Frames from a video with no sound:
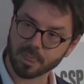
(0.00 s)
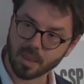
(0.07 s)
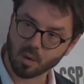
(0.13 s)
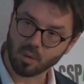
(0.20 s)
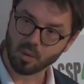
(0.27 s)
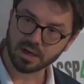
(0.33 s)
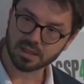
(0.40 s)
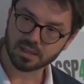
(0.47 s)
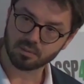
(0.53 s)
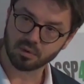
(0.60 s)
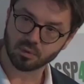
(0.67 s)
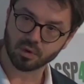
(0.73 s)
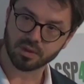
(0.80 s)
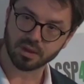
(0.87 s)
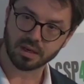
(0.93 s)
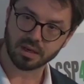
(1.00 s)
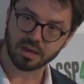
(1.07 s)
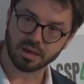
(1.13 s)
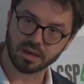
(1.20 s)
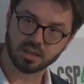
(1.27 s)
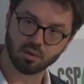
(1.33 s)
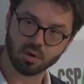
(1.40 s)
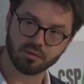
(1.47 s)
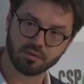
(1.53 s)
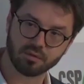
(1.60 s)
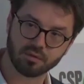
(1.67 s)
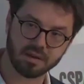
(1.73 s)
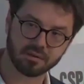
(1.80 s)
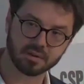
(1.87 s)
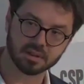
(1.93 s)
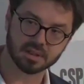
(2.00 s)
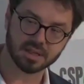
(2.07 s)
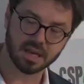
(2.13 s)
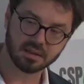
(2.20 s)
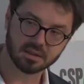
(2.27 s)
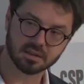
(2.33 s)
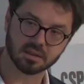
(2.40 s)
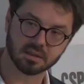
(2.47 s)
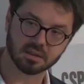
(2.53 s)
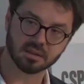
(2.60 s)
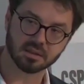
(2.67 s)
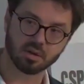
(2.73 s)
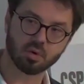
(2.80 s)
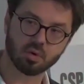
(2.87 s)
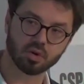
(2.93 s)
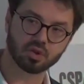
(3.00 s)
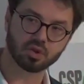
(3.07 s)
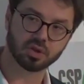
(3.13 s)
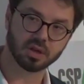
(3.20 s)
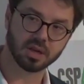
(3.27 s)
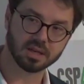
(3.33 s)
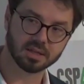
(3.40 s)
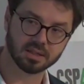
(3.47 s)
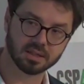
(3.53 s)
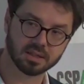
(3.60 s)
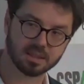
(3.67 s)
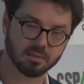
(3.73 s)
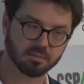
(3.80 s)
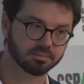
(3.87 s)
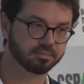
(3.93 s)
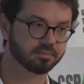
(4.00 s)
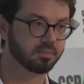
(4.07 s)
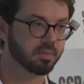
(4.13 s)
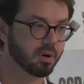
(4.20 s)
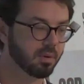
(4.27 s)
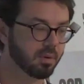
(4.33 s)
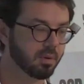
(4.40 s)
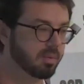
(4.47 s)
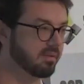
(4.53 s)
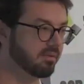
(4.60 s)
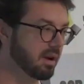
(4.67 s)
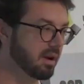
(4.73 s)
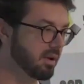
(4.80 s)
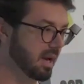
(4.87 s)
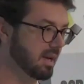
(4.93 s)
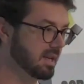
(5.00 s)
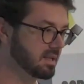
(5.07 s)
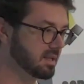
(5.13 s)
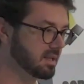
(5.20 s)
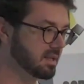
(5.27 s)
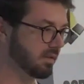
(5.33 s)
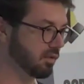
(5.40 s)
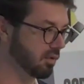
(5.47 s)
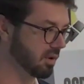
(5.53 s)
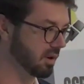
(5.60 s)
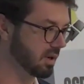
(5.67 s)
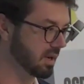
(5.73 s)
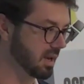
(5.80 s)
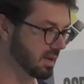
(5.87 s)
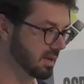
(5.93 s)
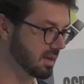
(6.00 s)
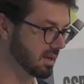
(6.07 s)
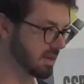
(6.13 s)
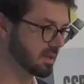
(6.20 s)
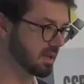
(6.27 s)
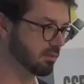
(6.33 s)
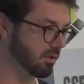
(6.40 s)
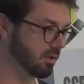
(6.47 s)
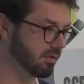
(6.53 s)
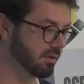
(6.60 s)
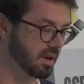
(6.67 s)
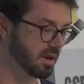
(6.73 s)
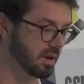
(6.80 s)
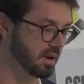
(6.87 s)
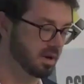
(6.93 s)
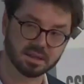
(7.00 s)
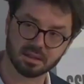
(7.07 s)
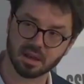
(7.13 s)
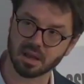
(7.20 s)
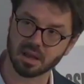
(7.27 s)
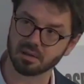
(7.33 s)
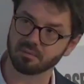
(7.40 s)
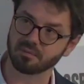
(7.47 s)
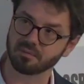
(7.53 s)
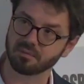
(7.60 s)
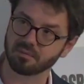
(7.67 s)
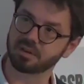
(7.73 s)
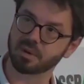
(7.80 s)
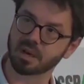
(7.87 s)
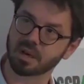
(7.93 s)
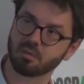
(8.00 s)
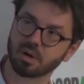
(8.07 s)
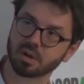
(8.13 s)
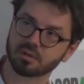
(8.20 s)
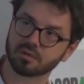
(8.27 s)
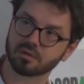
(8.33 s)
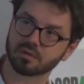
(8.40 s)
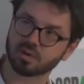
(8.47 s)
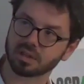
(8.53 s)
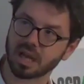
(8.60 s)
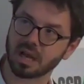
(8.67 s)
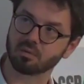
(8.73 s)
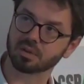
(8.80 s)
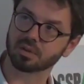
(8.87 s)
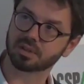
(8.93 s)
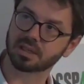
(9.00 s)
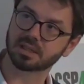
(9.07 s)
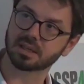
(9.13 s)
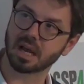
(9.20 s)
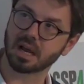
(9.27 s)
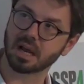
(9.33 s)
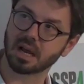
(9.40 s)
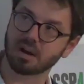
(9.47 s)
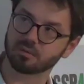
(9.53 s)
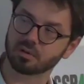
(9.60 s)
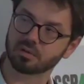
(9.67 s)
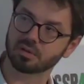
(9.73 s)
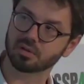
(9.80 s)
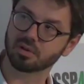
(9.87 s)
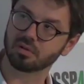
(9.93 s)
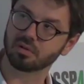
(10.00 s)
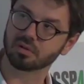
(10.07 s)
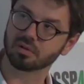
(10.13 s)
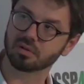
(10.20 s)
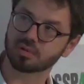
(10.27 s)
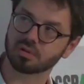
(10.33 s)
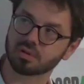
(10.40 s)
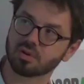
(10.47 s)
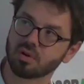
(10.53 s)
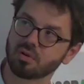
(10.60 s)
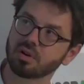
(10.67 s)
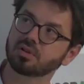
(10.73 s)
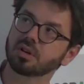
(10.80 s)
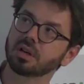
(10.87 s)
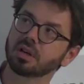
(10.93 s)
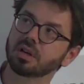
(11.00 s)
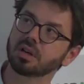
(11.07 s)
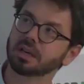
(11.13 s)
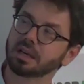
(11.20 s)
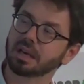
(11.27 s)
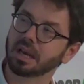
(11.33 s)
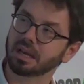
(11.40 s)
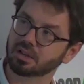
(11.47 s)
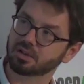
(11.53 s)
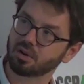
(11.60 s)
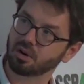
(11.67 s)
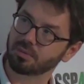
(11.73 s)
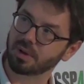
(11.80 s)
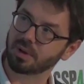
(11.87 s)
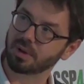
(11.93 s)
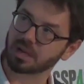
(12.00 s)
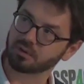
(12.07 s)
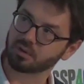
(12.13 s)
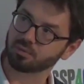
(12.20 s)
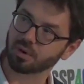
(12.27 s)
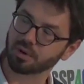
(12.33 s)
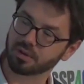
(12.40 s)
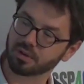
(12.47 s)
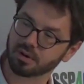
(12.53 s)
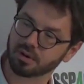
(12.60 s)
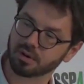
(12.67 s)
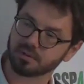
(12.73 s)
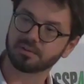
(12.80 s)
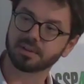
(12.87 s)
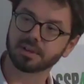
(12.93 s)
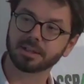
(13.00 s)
One is with an LCOE of 11 cents euro, which is probably very realistic for a system of 50 megawatts of solar tower with 6 hours of molten salt storage, and a solar multiple of 2.35.